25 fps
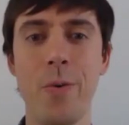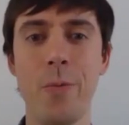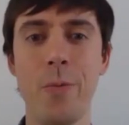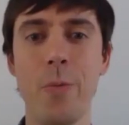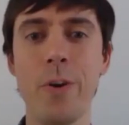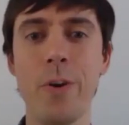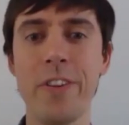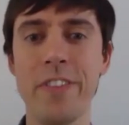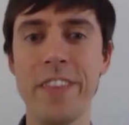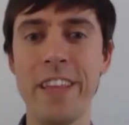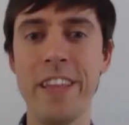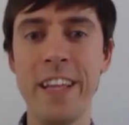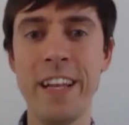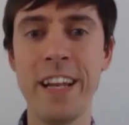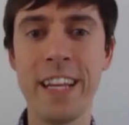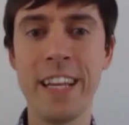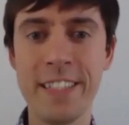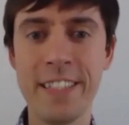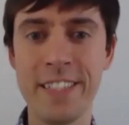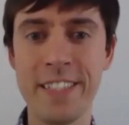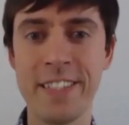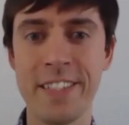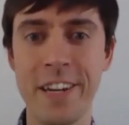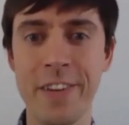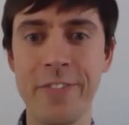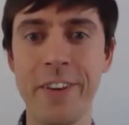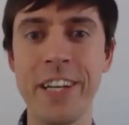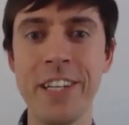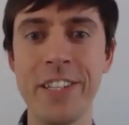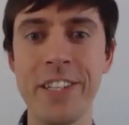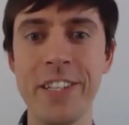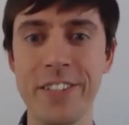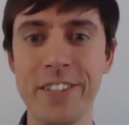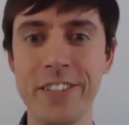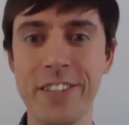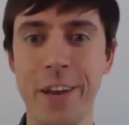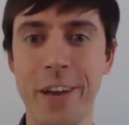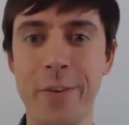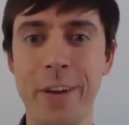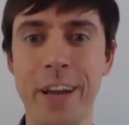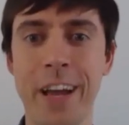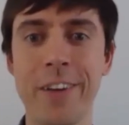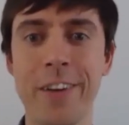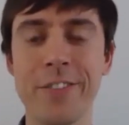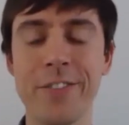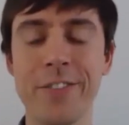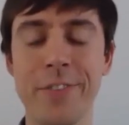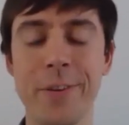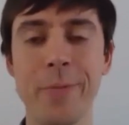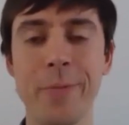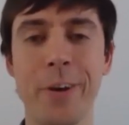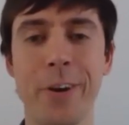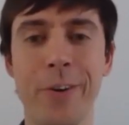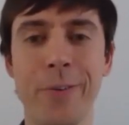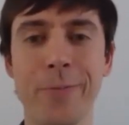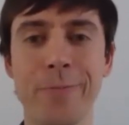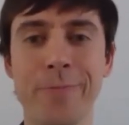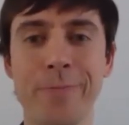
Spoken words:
What are the latest innovations coming out of IMCO?